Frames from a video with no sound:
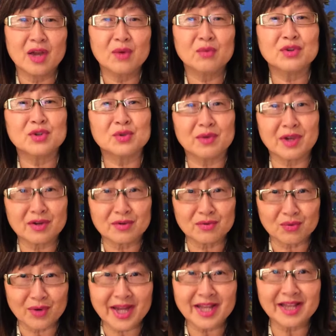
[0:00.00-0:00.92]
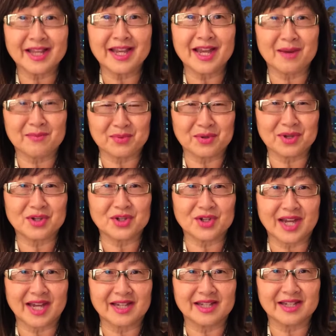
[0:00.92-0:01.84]
which we greatly
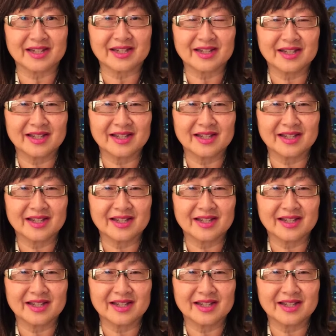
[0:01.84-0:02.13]
appreciate.